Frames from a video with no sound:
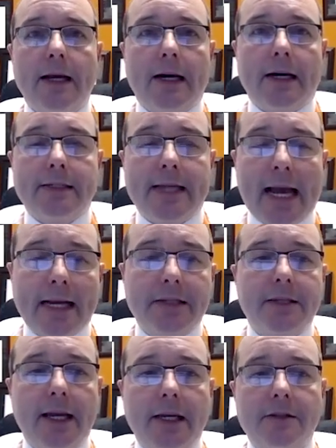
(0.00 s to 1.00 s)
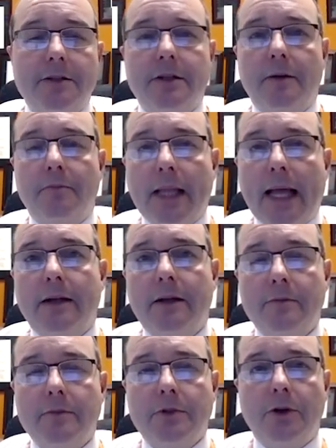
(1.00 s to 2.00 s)
taxanes and
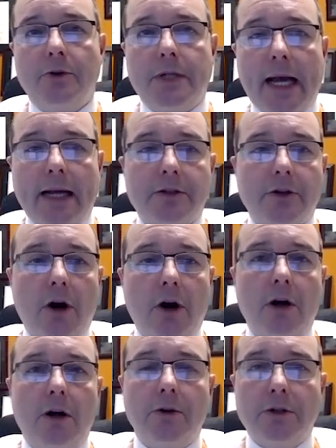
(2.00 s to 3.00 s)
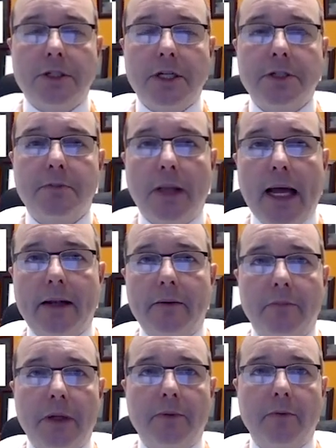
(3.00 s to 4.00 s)
platinum, so Taxol or
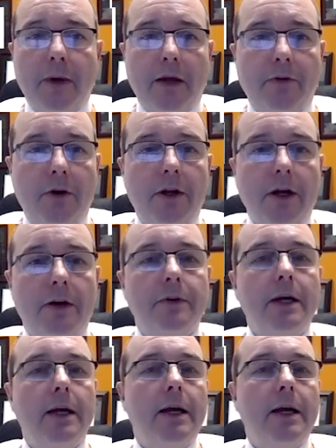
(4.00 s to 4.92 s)
cisplatin, people may have heard of.